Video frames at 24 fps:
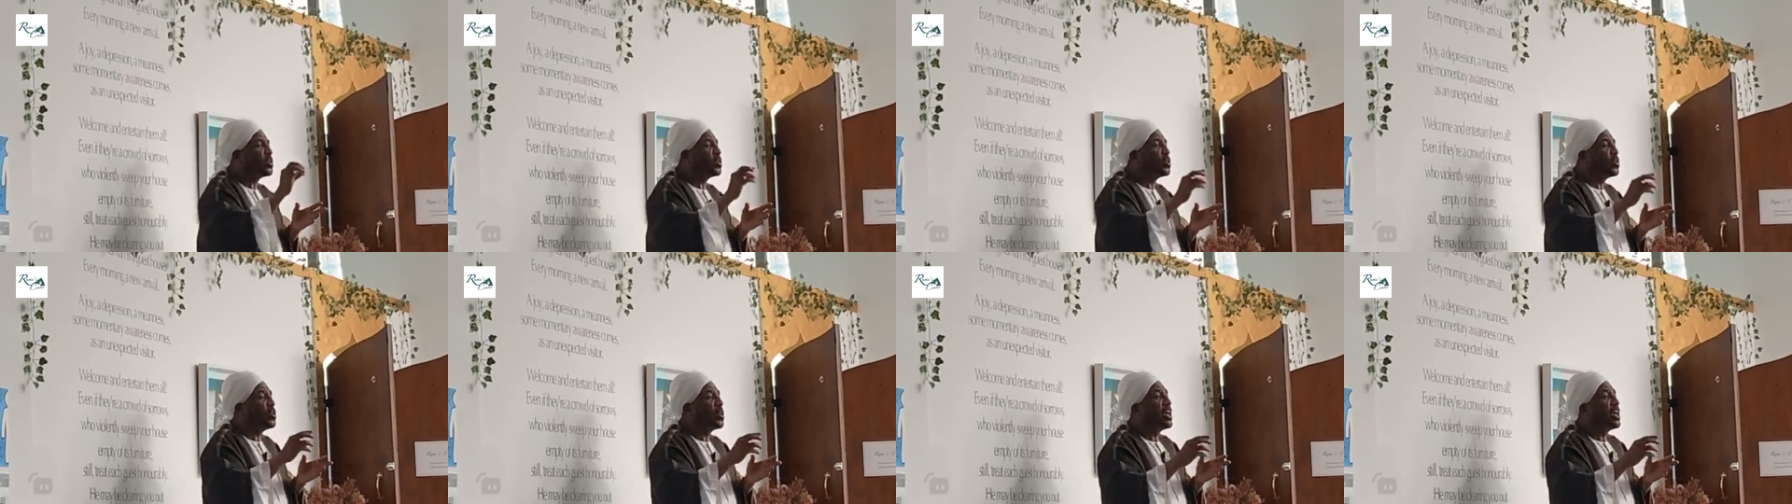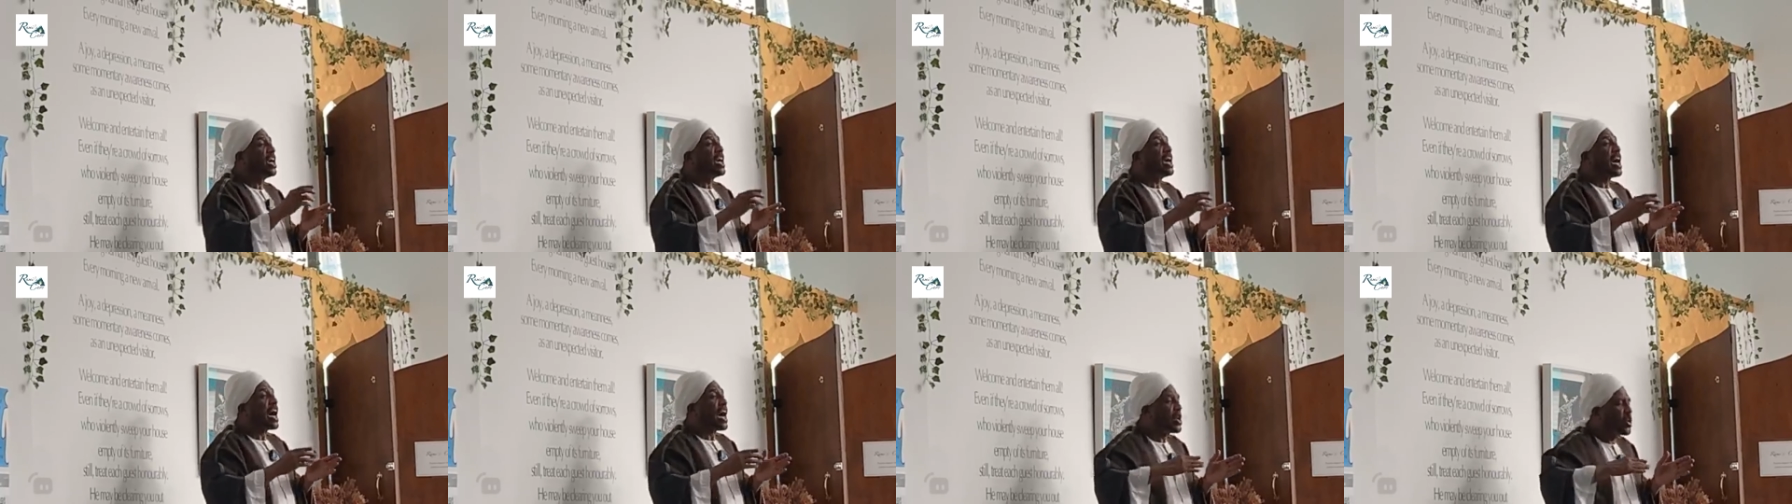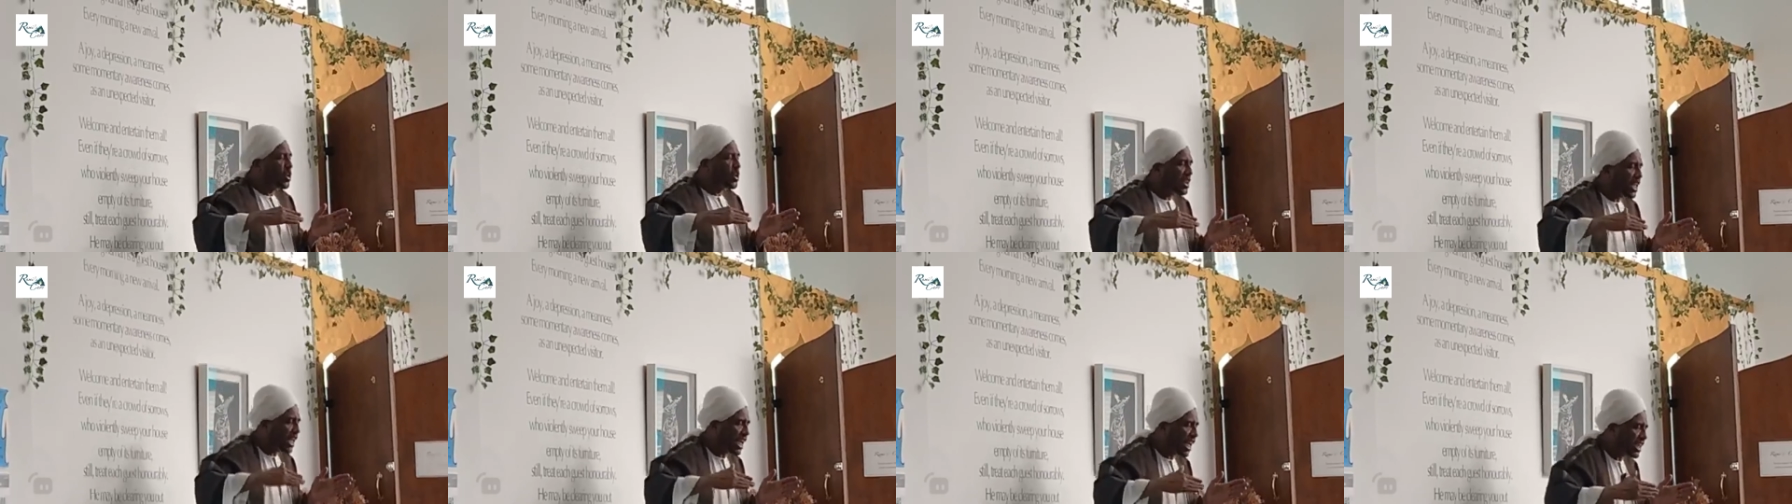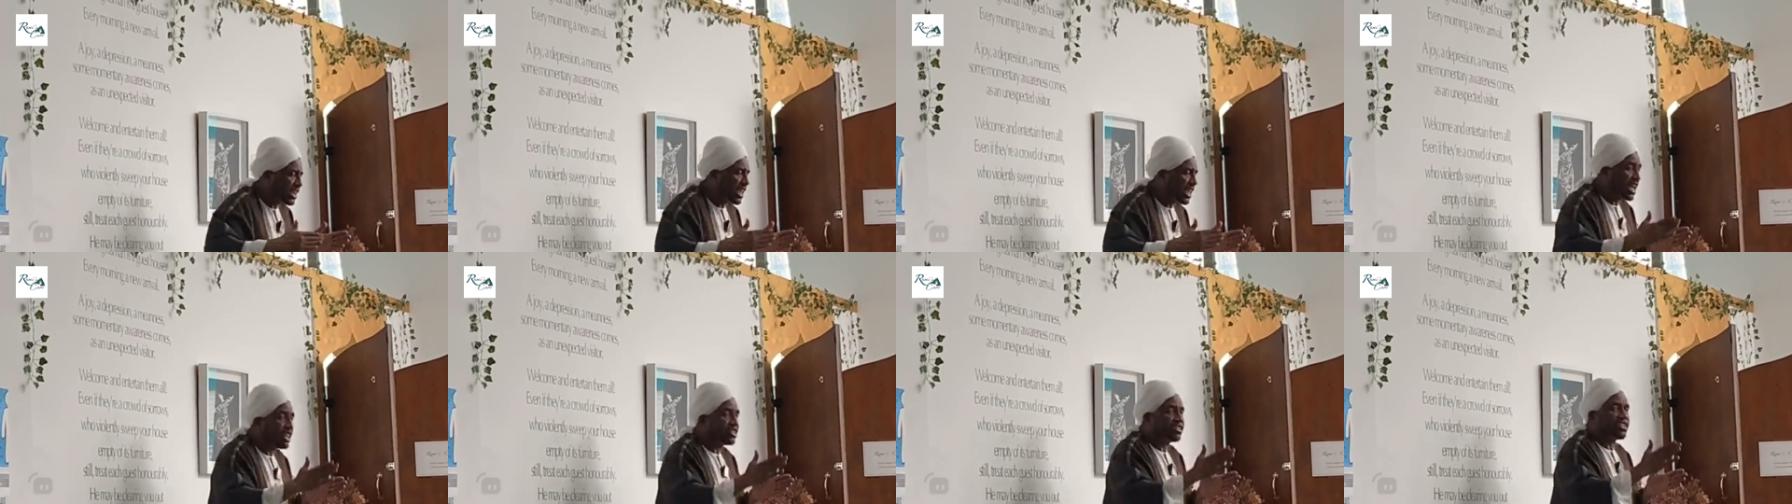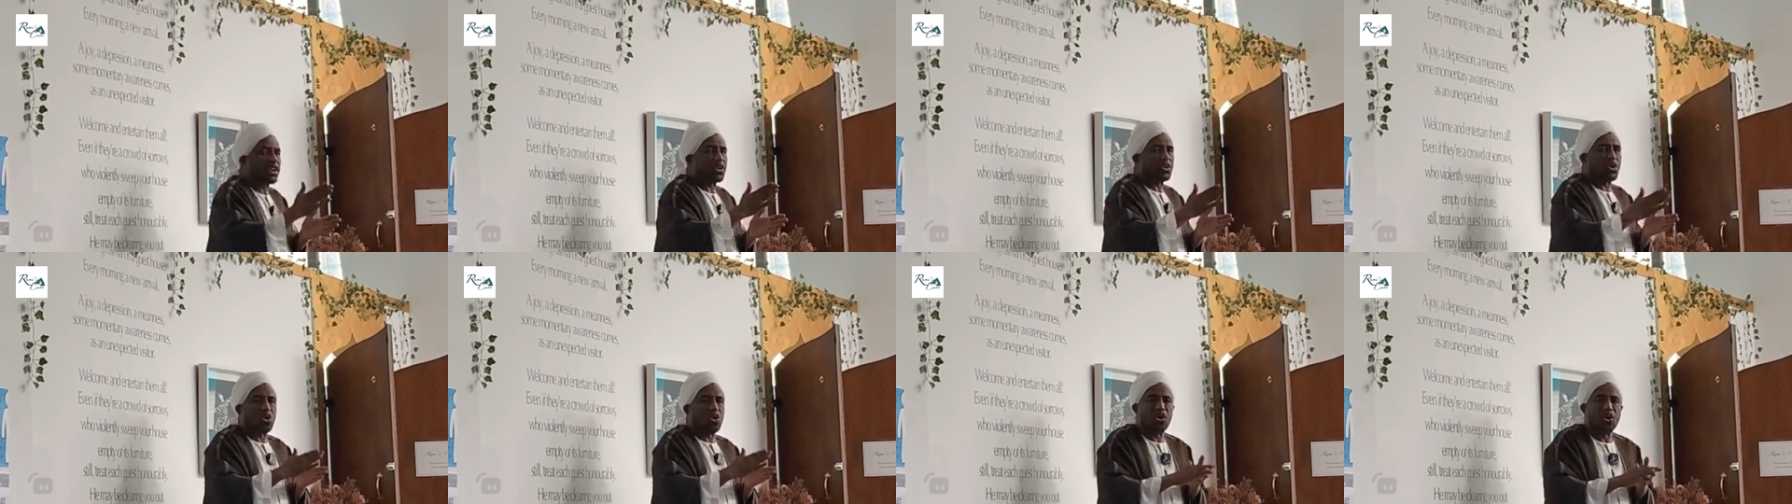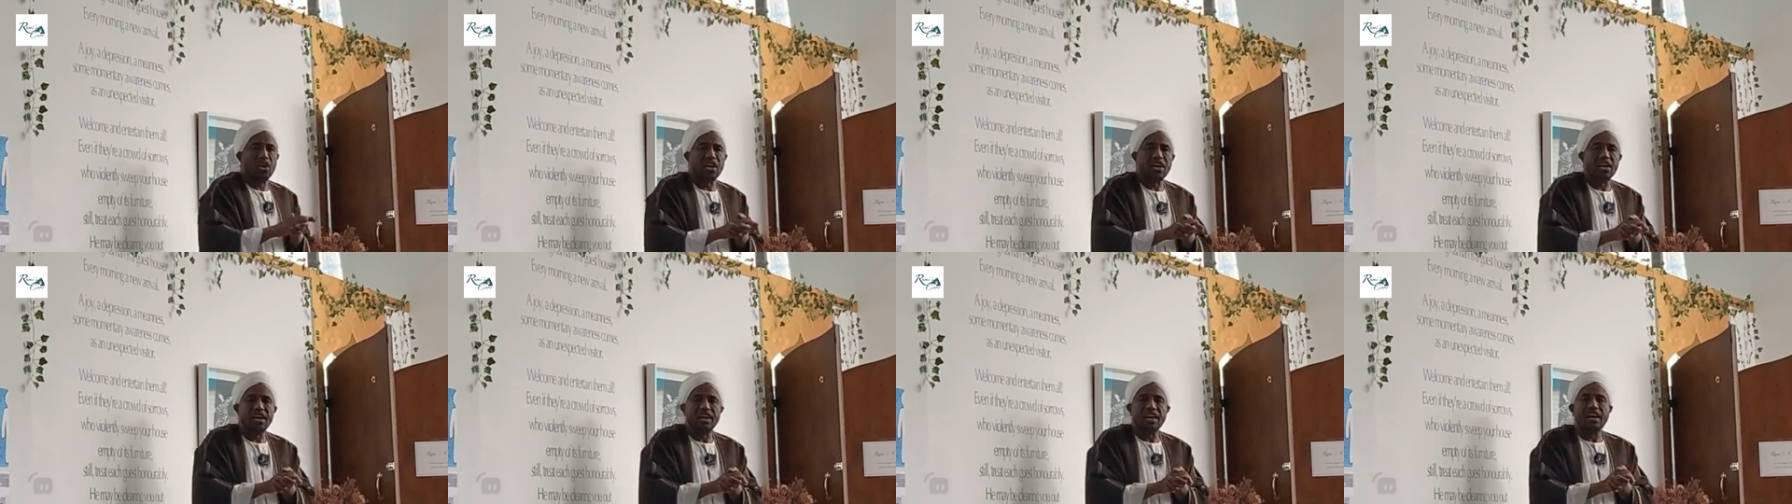to do and you take a chance and
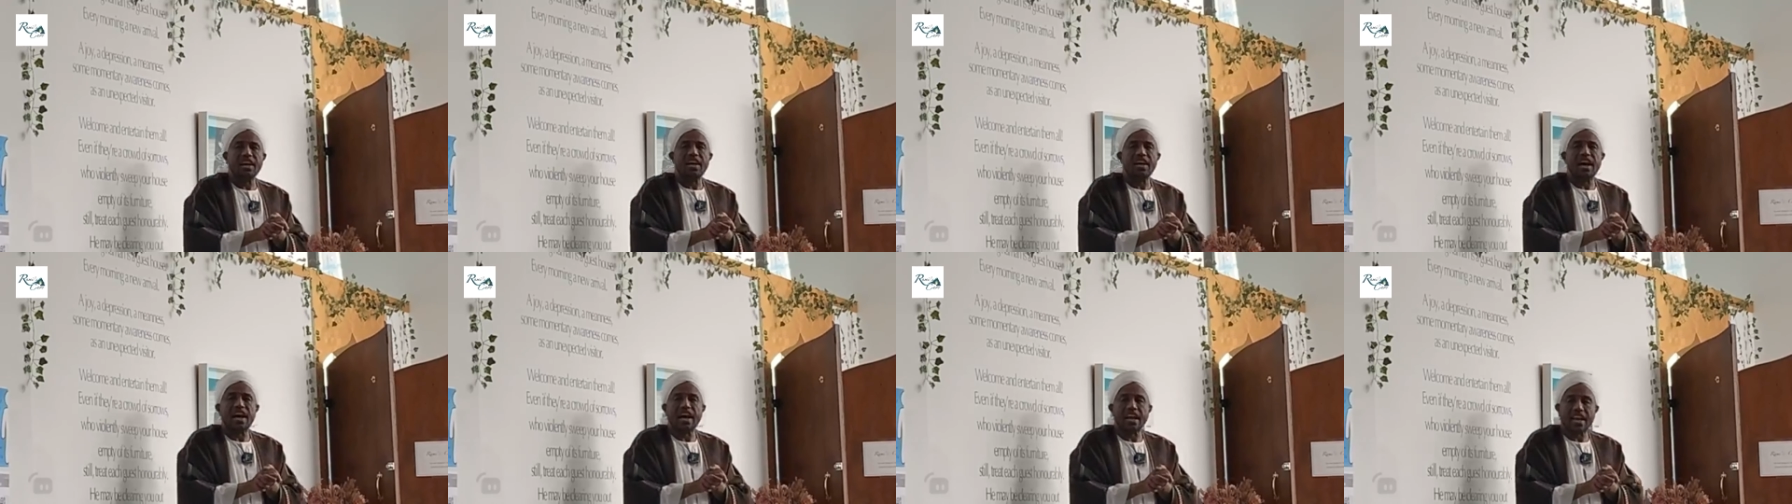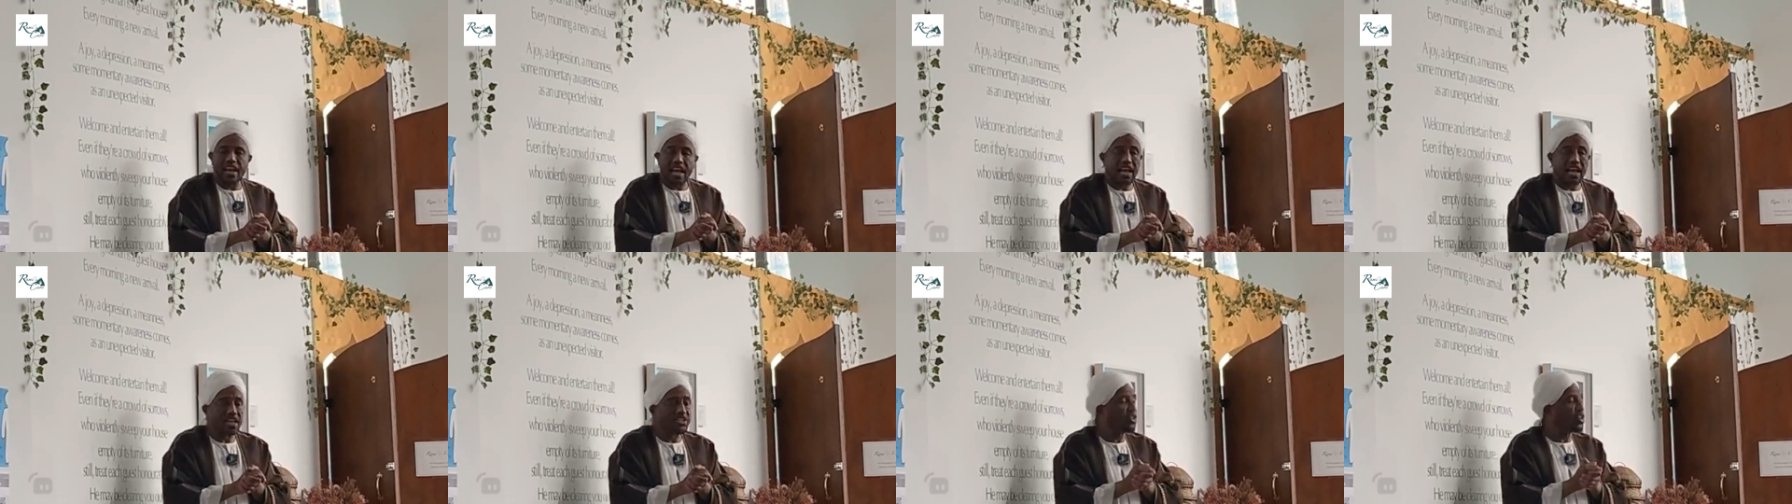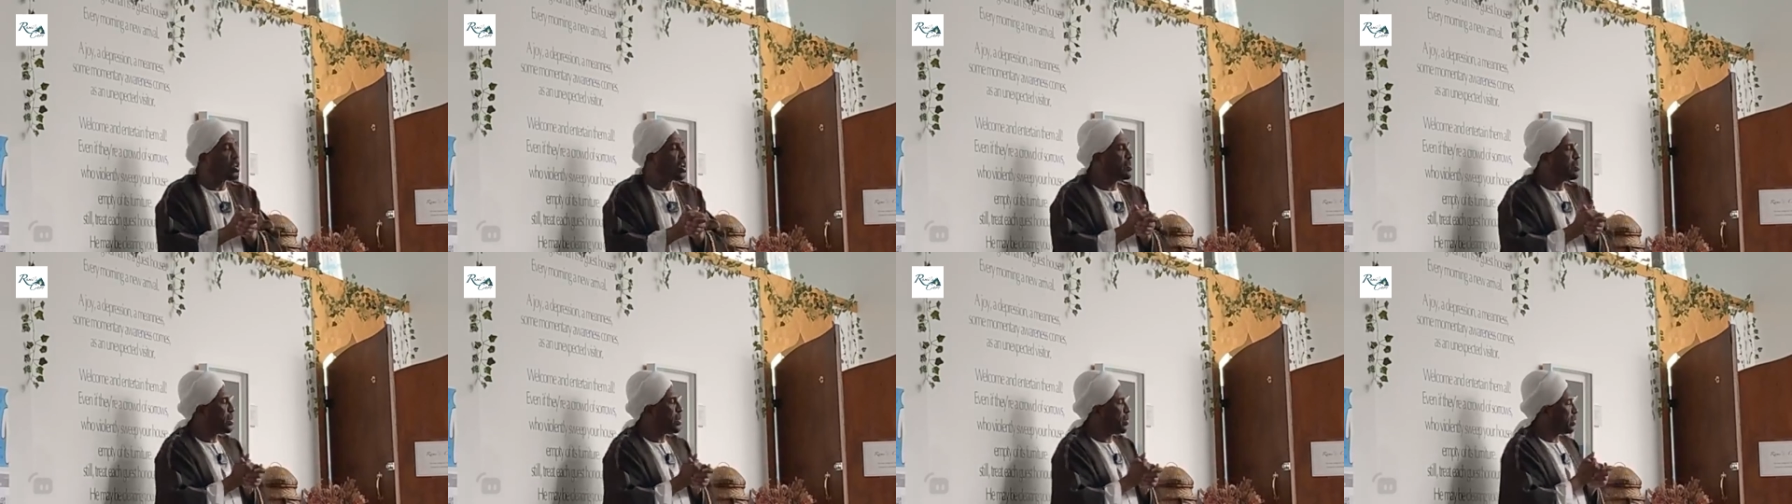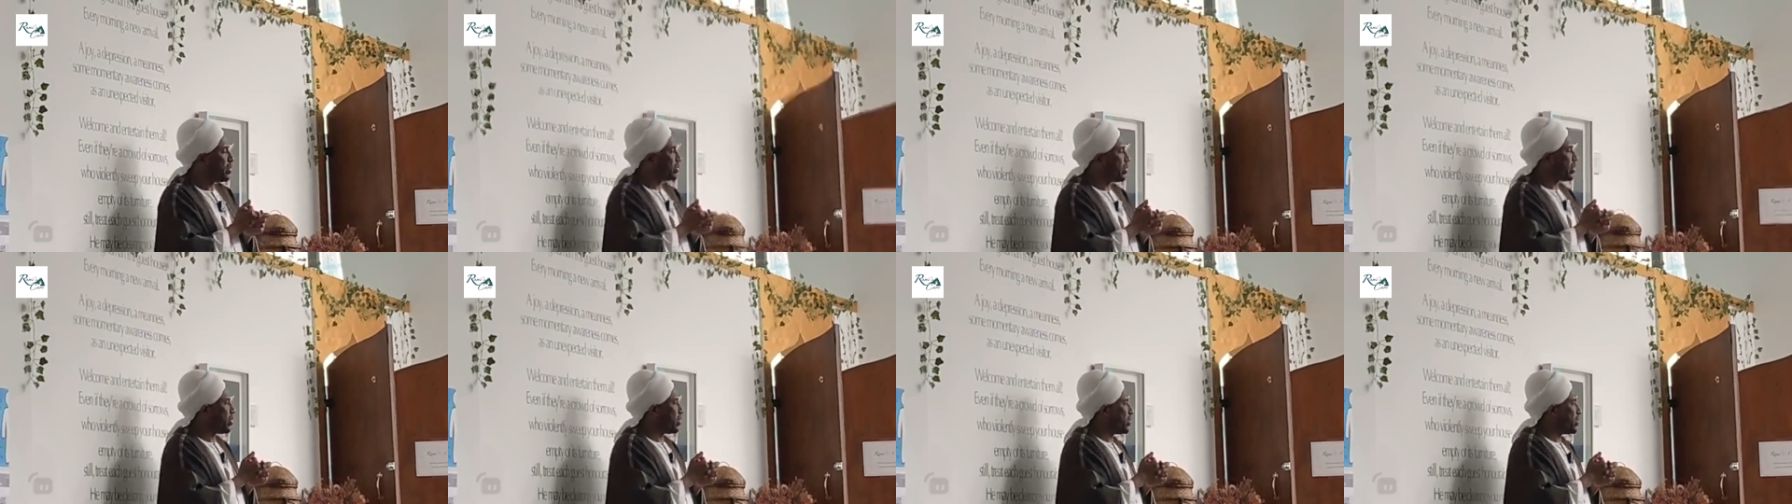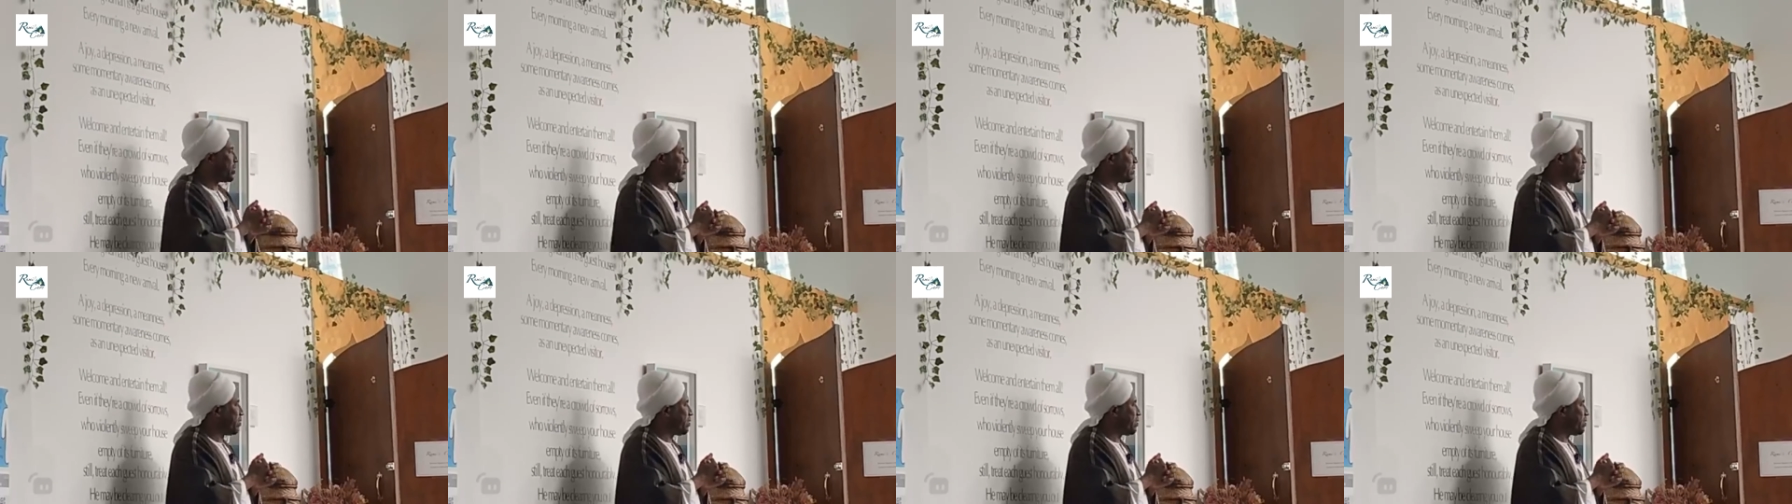go Allah is going to be with you